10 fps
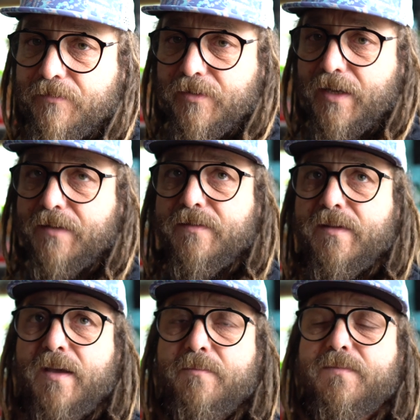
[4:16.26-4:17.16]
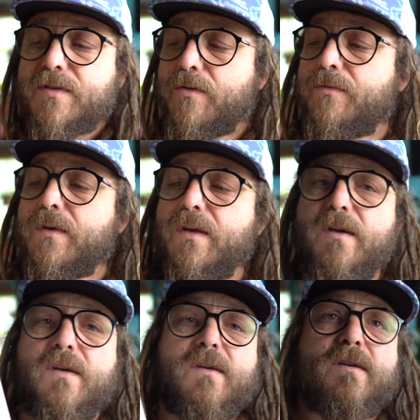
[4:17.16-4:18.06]
after getting them, so
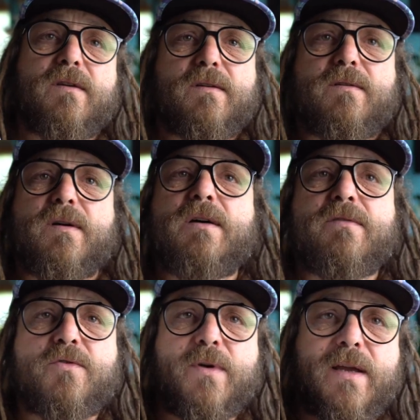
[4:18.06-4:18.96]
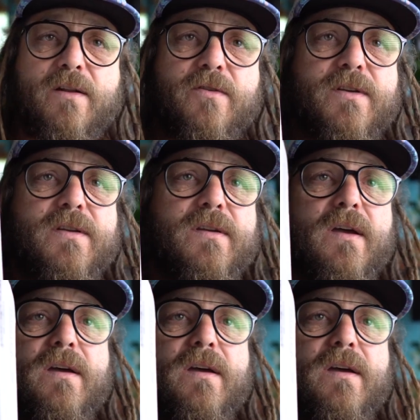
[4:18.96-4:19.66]
I have a quick look.